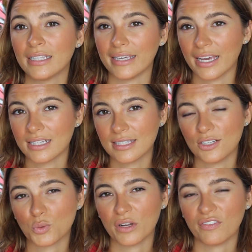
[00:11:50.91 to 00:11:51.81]
like
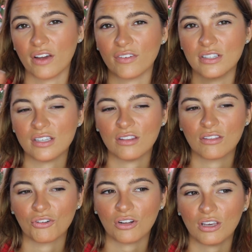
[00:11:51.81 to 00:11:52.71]
NC25,
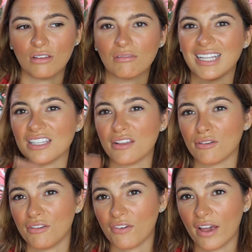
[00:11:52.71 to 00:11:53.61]
NC30,
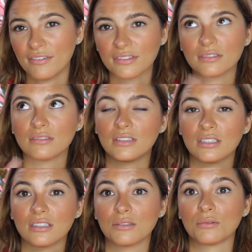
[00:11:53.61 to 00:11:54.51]
NC35, this
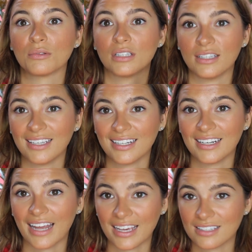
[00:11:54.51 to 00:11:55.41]
is a really
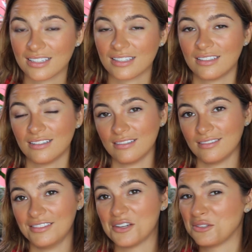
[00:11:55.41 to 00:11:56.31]
nice
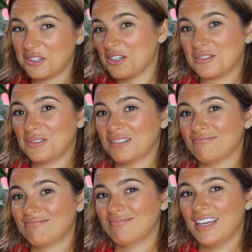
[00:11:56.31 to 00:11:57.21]
nose contour.
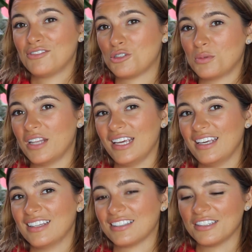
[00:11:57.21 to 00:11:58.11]
I've just been
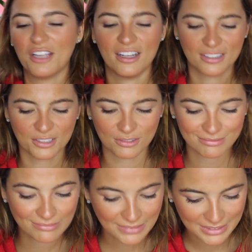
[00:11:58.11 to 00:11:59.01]
liking this a lot, so
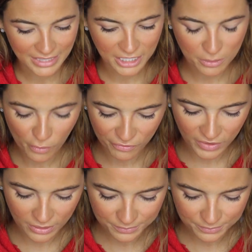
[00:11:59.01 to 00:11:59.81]
thank you, Morphe.